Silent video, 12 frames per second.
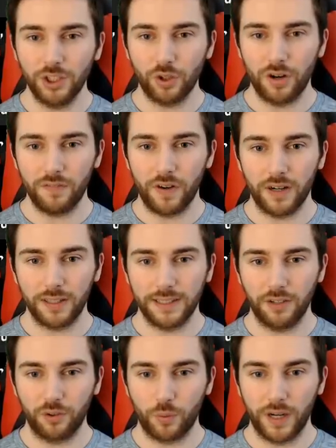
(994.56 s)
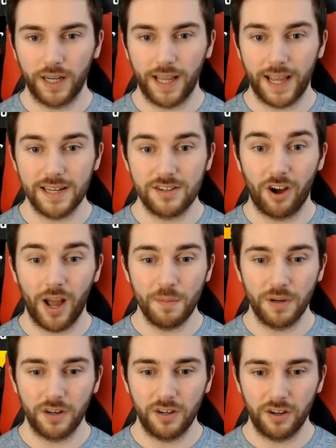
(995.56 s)
try and find ourselves quickly a
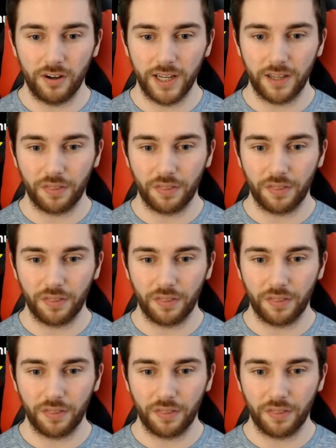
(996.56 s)
Diamond Nike